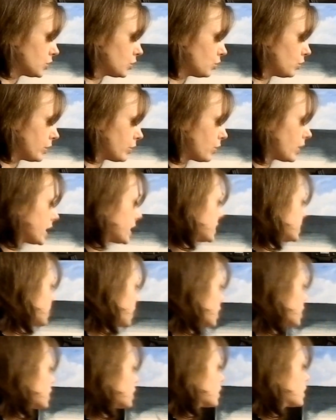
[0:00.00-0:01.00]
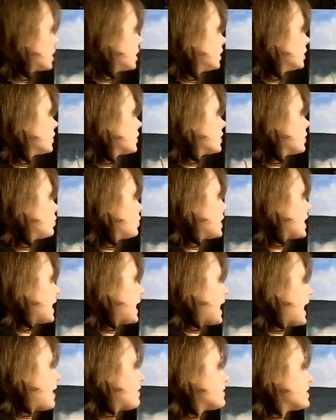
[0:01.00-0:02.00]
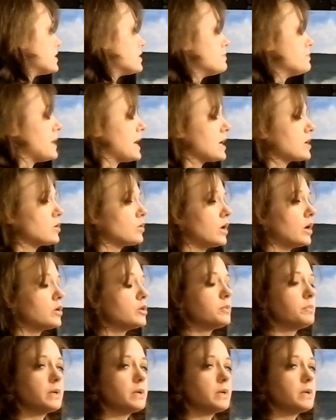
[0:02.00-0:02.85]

We want a darker color than what I have in the background